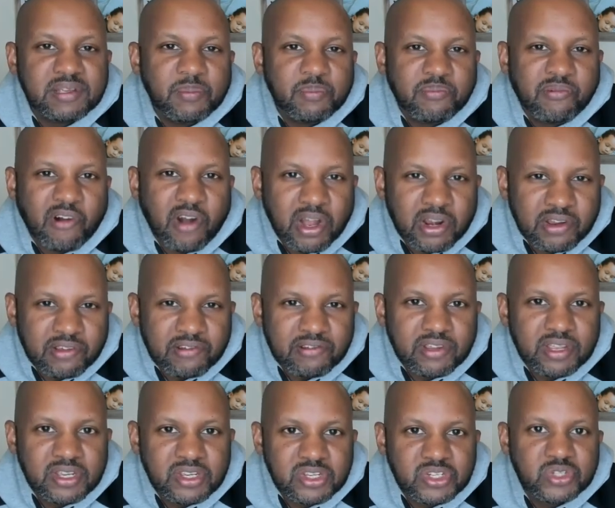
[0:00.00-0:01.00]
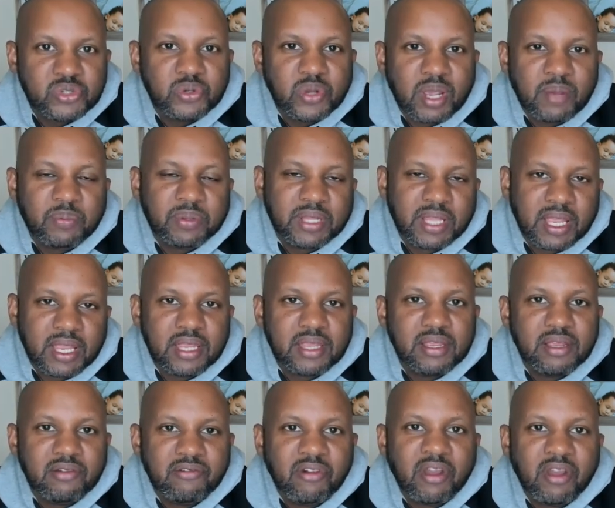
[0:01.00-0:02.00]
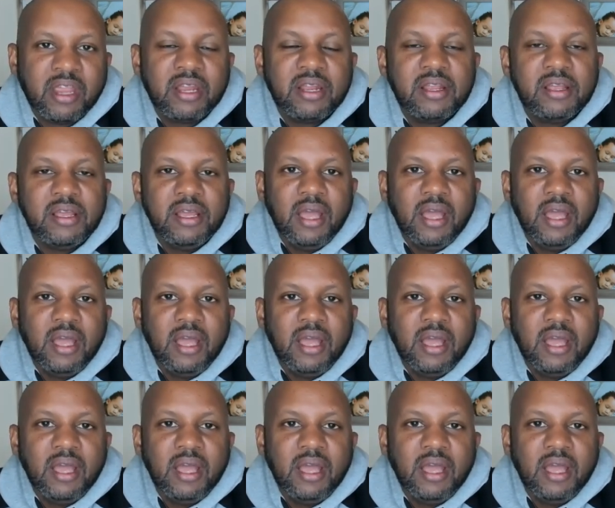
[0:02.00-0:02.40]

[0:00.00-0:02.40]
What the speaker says: broader issue at play, right?